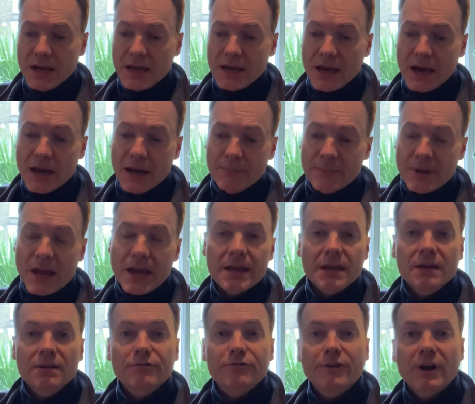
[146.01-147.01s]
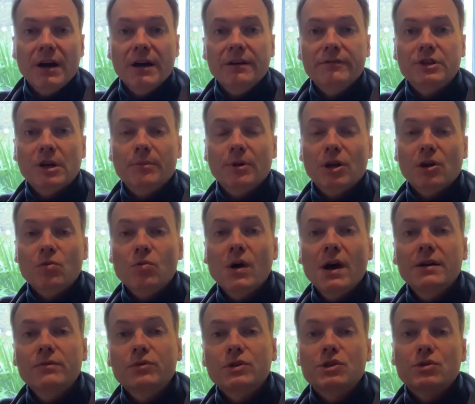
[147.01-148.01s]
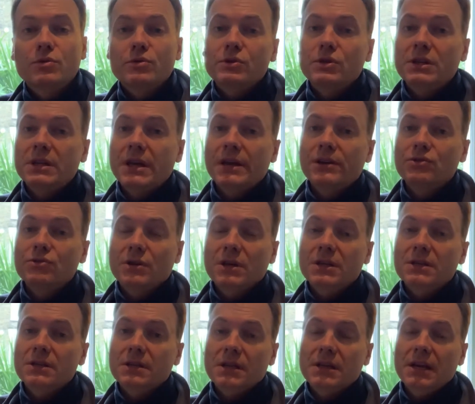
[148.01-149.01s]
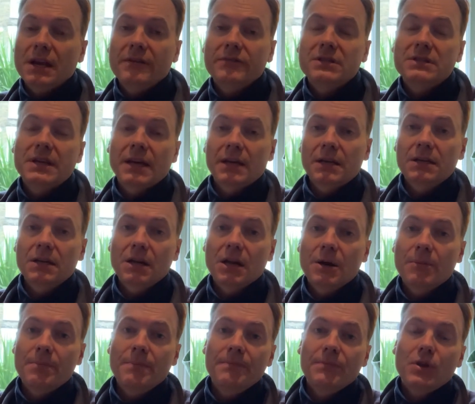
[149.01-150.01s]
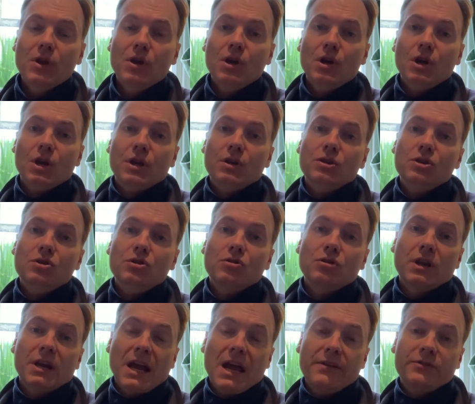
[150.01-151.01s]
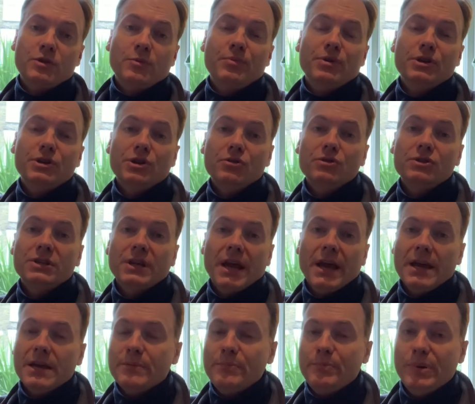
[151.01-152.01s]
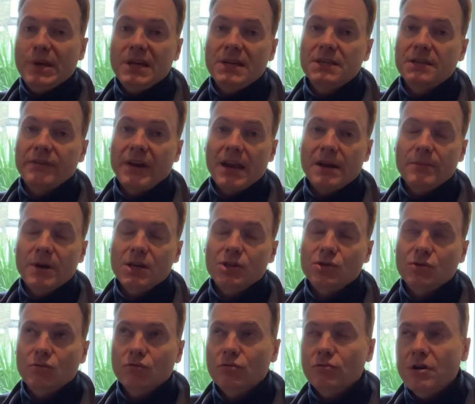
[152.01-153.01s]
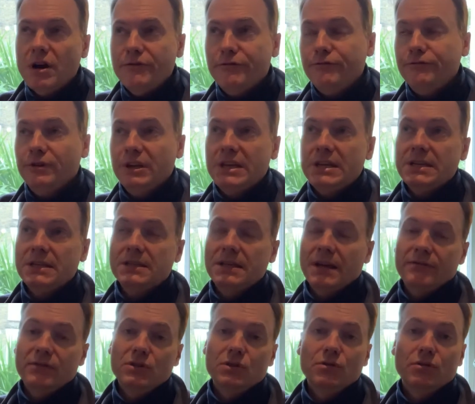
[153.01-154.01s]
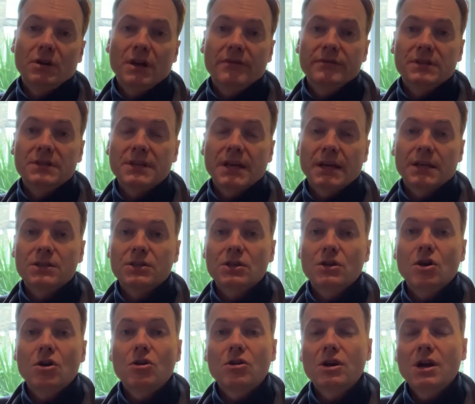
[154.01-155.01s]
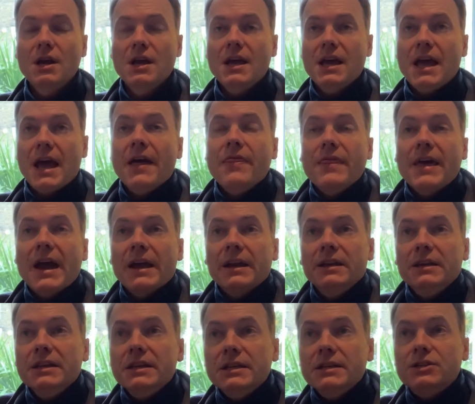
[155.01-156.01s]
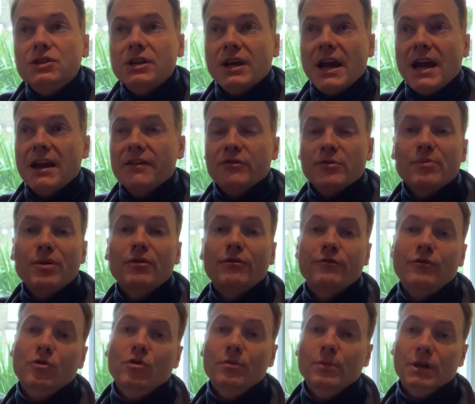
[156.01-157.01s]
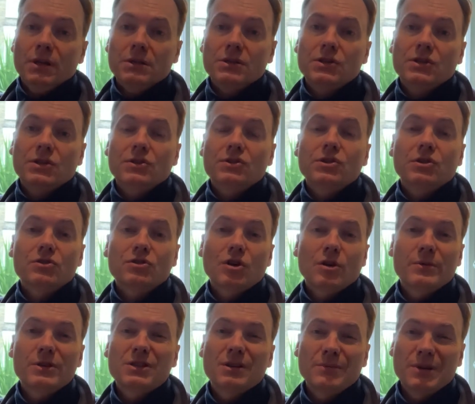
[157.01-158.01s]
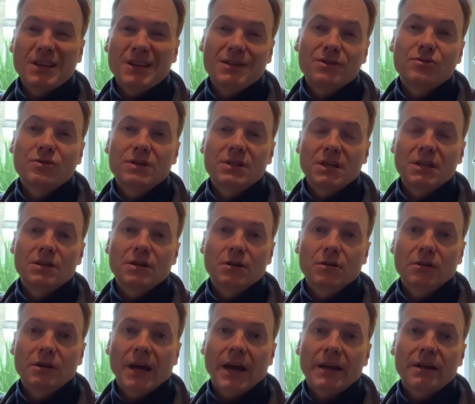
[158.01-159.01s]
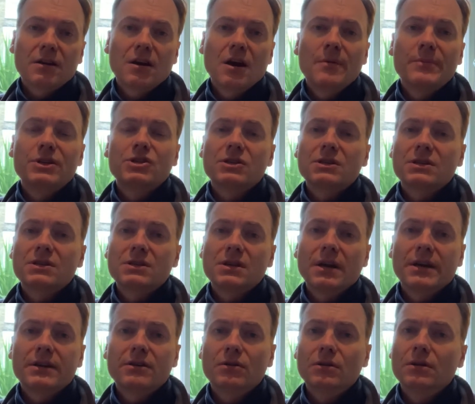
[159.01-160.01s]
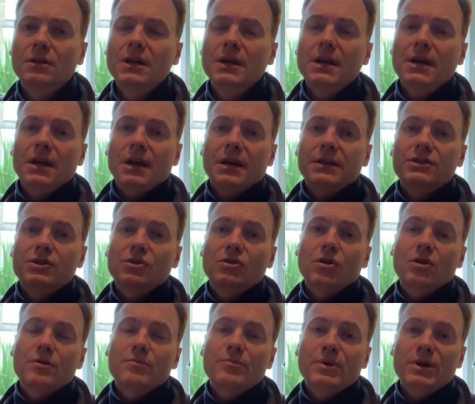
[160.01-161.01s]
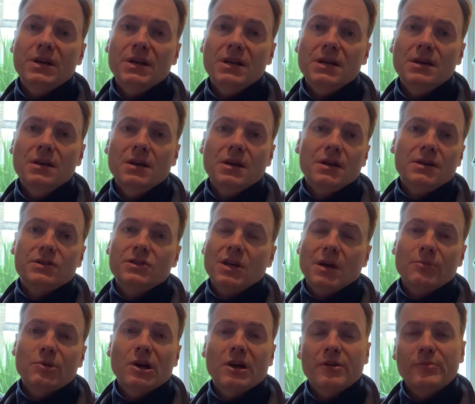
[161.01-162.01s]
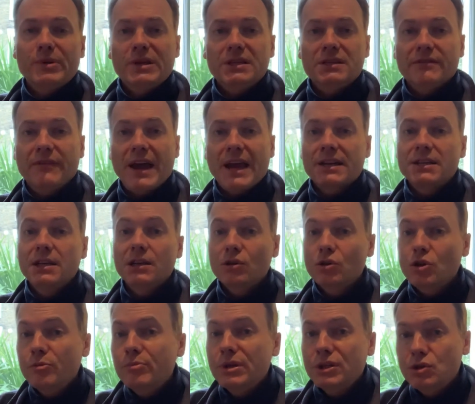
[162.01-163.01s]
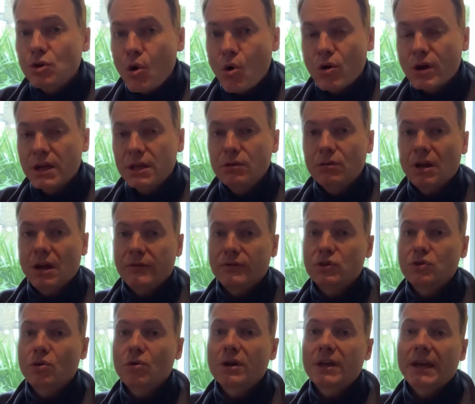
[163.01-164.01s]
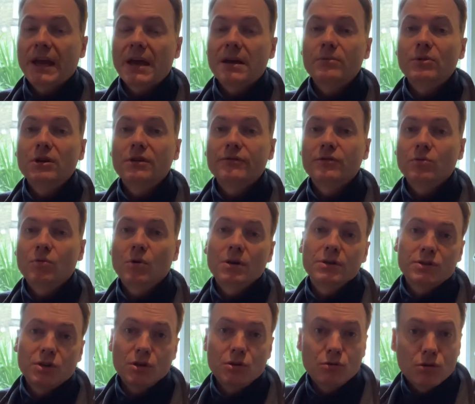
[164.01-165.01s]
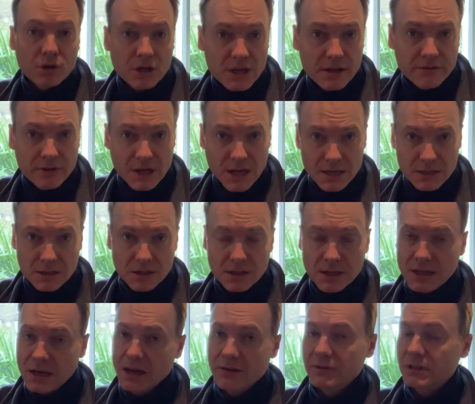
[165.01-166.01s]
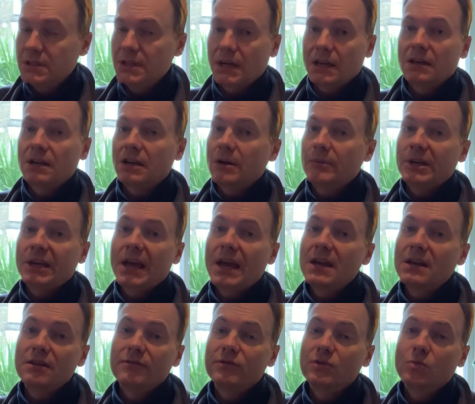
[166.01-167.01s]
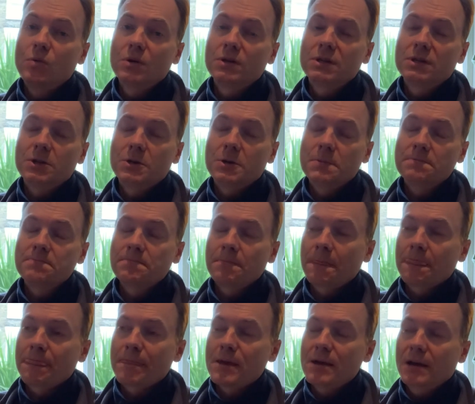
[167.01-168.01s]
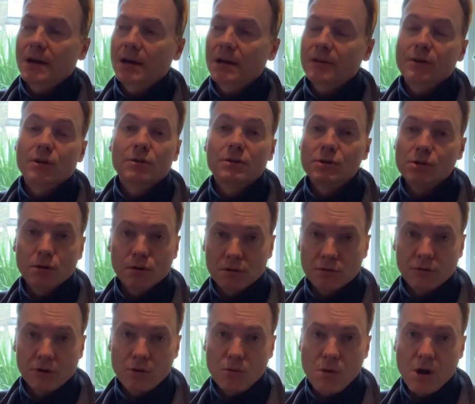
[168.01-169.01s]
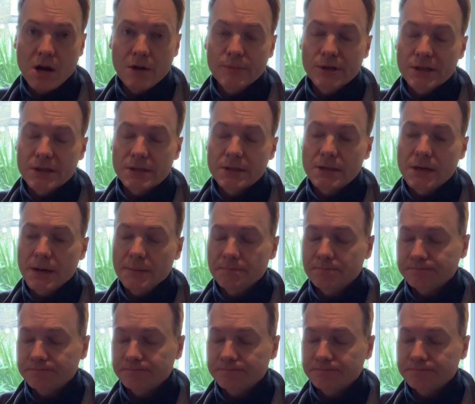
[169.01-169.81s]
AN5001, which was the entry into the 11-second club. You're going to have to produce a piece of animation roughly 7 to 11 seconds long, and that needs to have a performance. So it's got to be something interesting to look at. Can't be just a cycle. It's got to be some kind of piece of acting. Could be talking. You can have a talking animal if you want. So you could even enter the 11-second club again if you wanted to, though it's not a requirement this time.